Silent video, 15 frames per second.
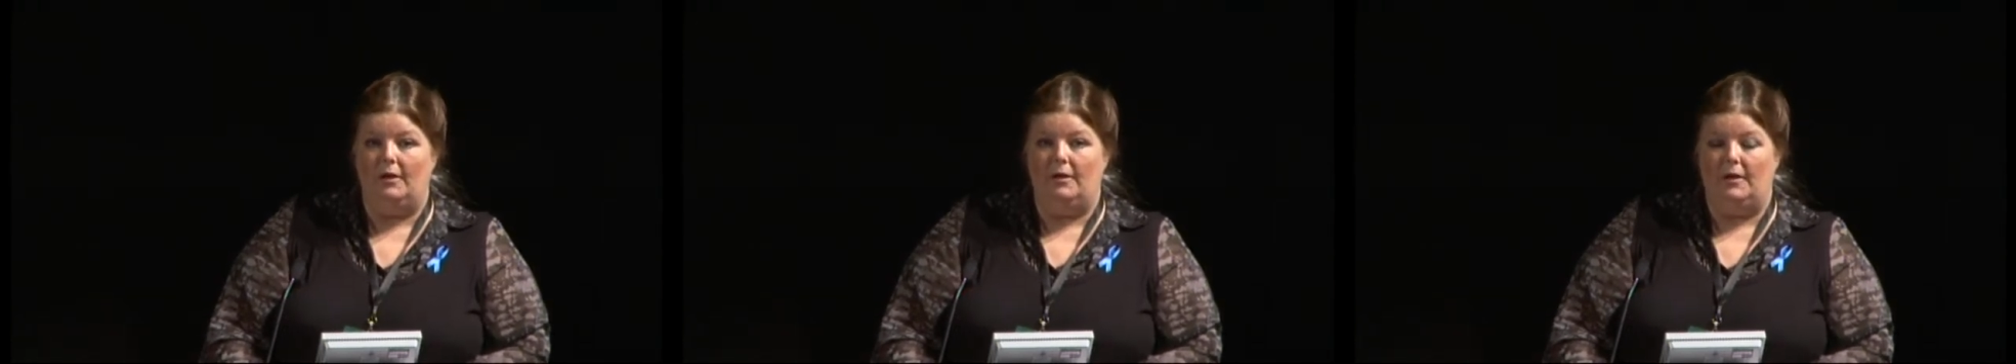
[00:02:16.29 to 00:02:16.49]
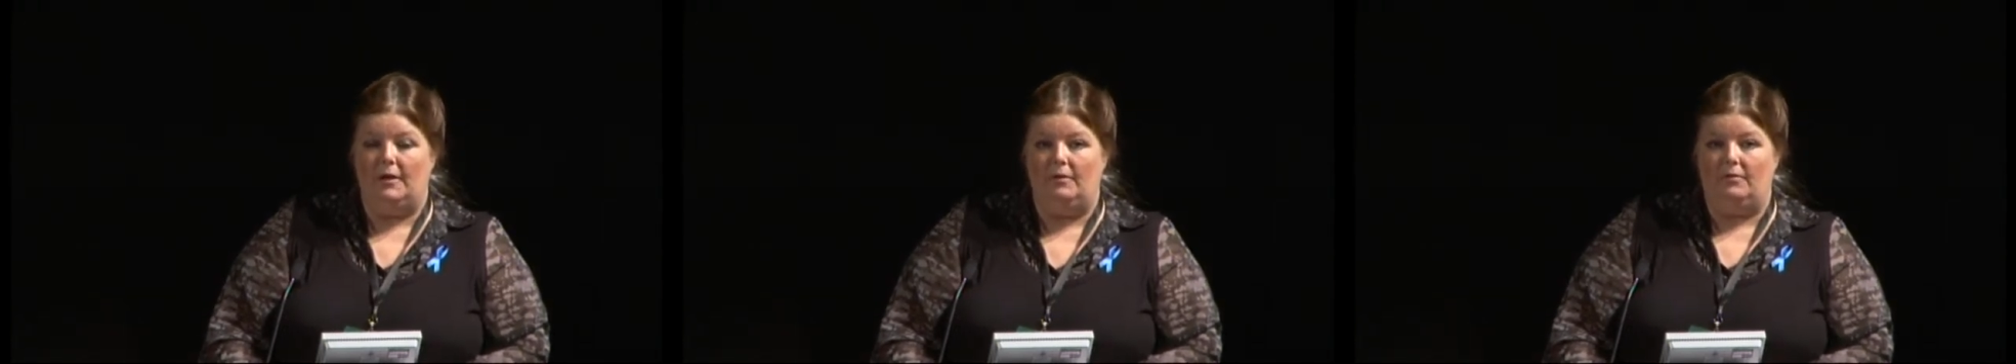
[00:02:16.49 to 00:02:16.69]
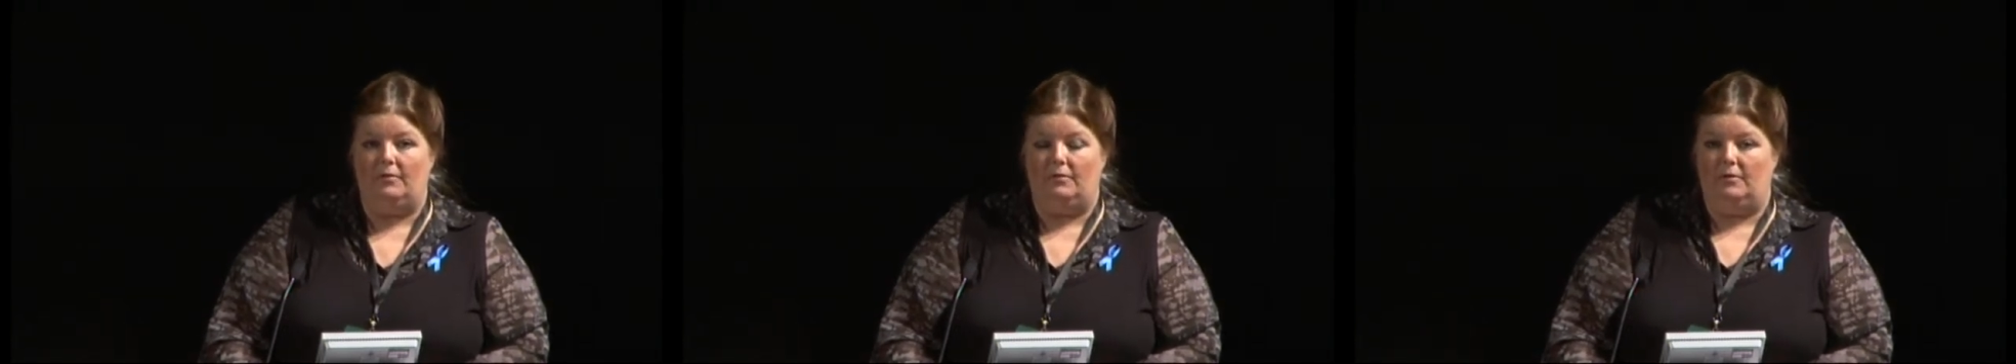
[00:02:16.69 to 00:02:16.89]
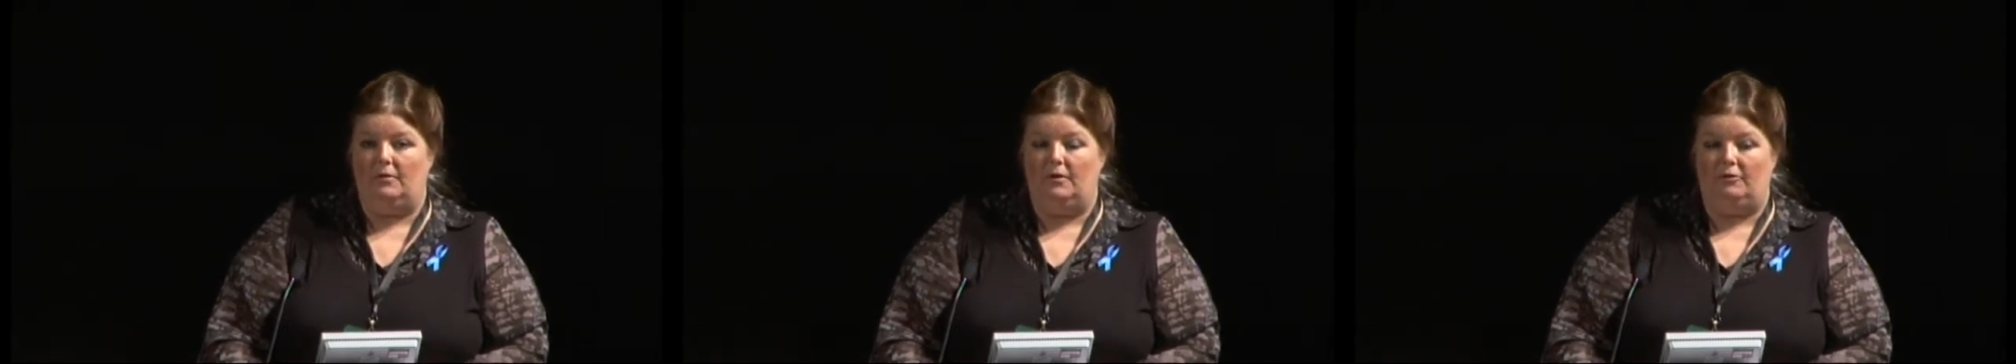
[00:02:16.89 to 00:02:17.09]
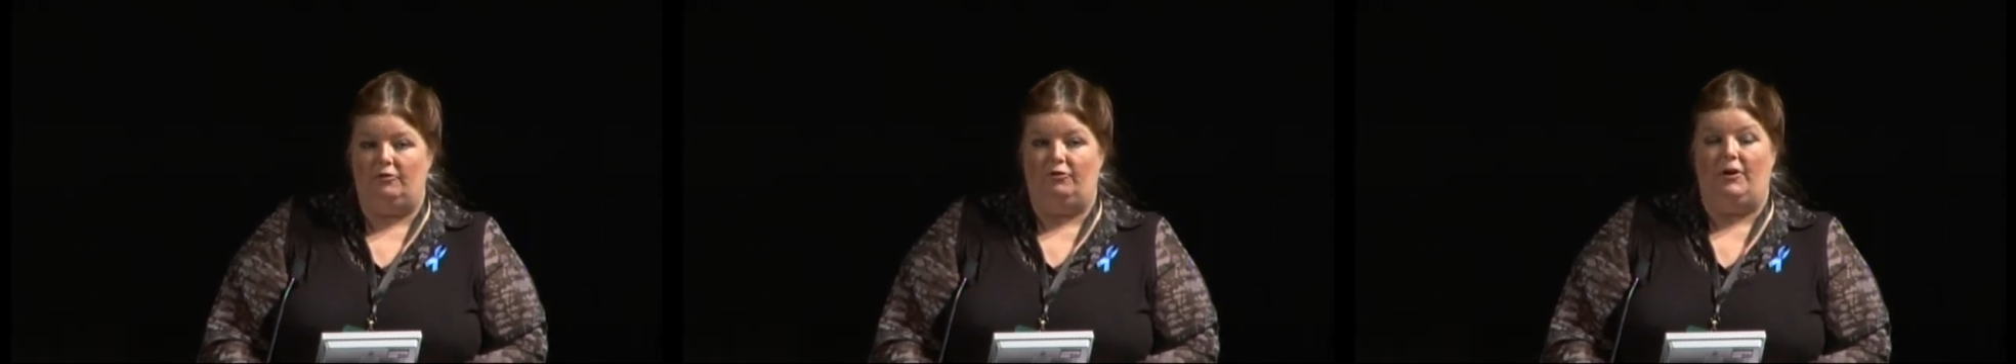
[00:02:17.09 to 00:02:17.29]
is
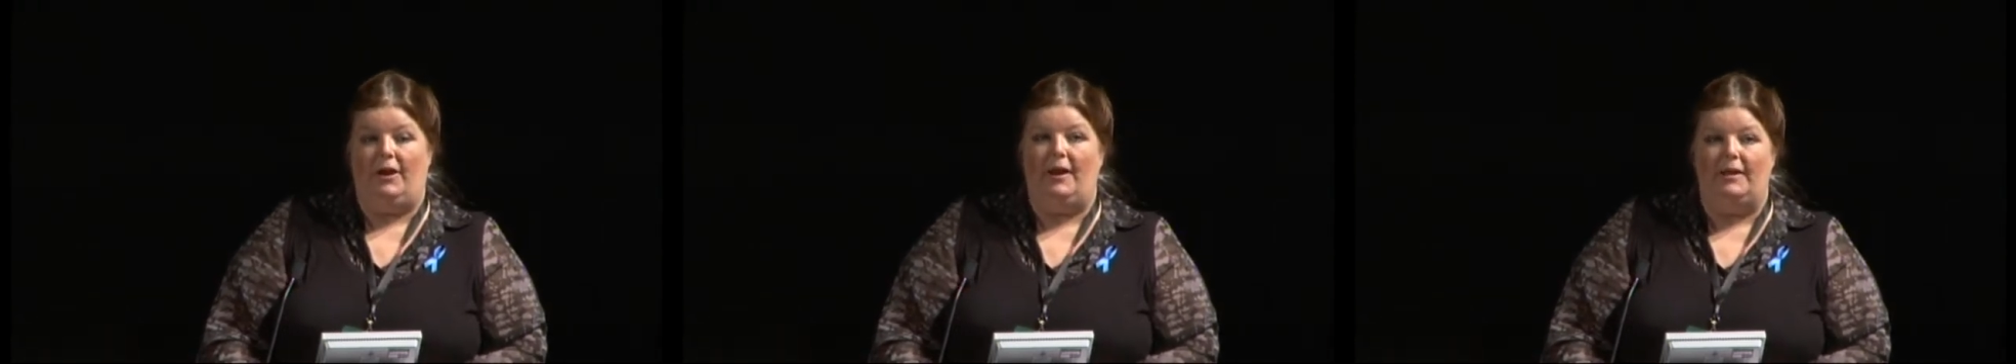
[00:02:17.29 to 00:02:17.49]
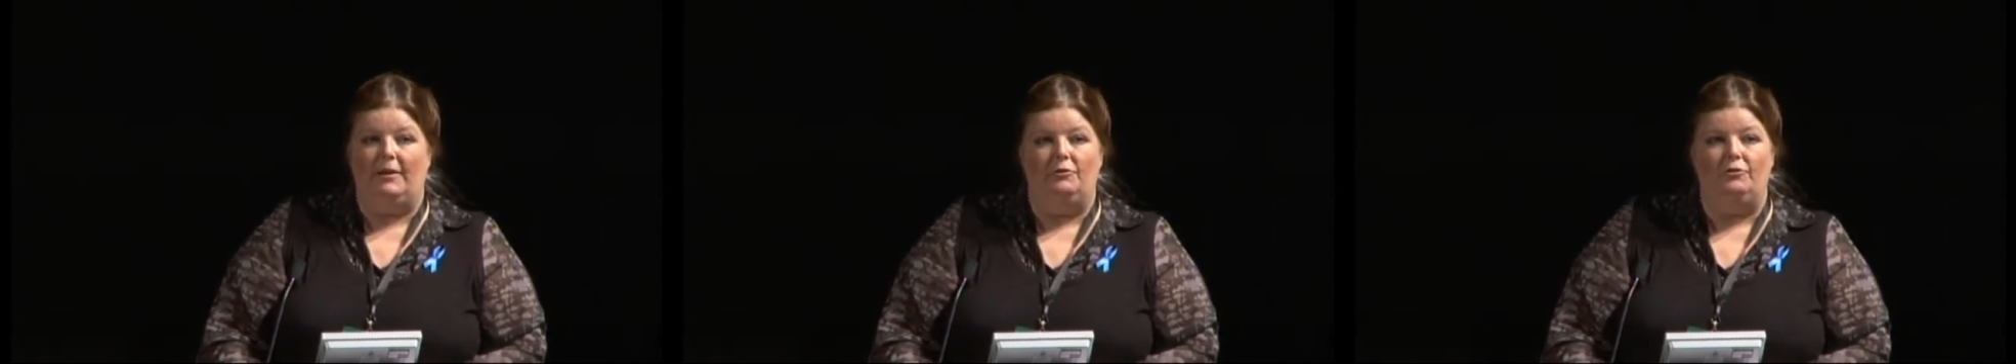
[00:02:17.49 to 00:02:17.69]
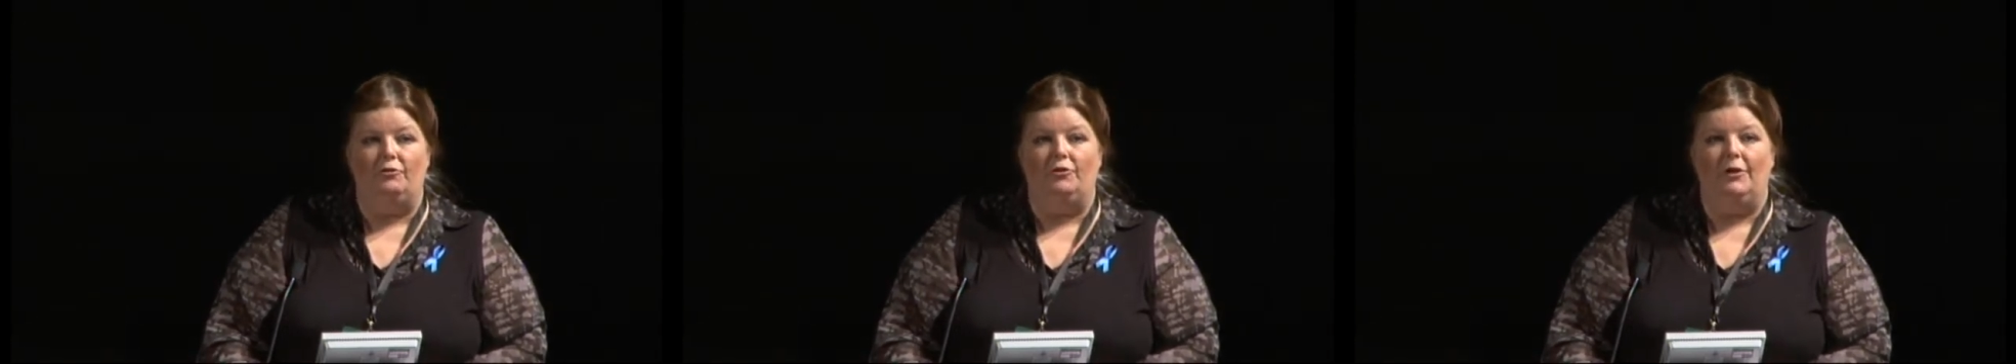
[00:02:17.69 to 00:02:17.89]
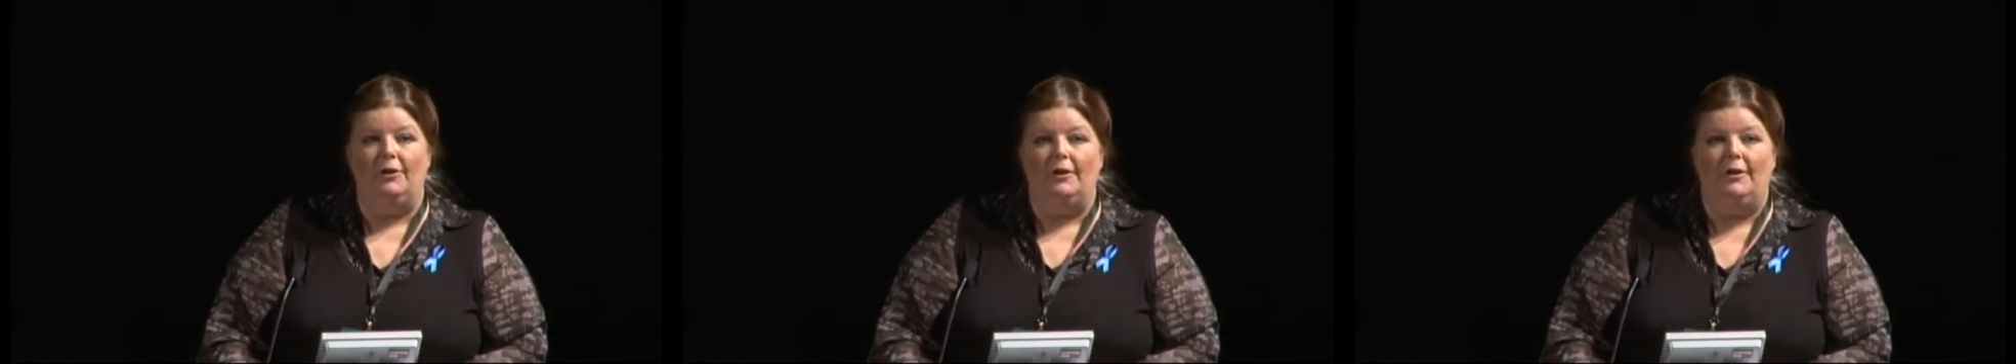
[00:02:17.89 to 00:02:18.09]
a challenge.